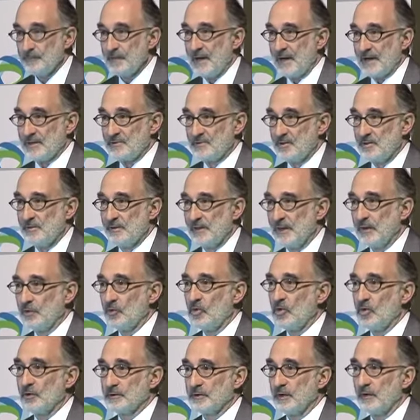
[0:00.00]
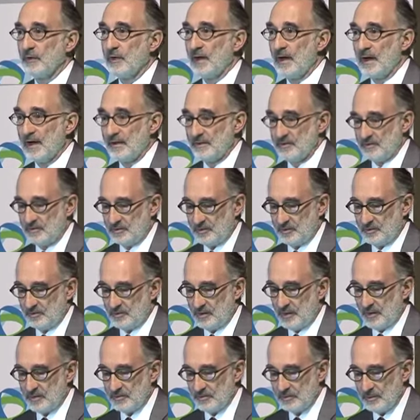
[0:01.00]
activity along the line to
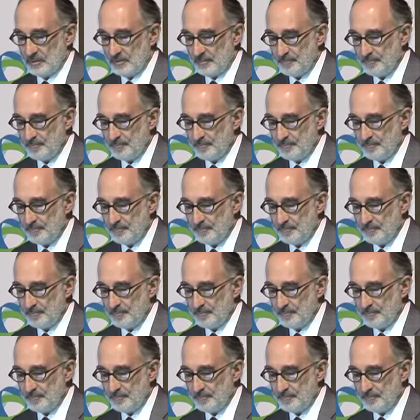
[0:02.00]
success.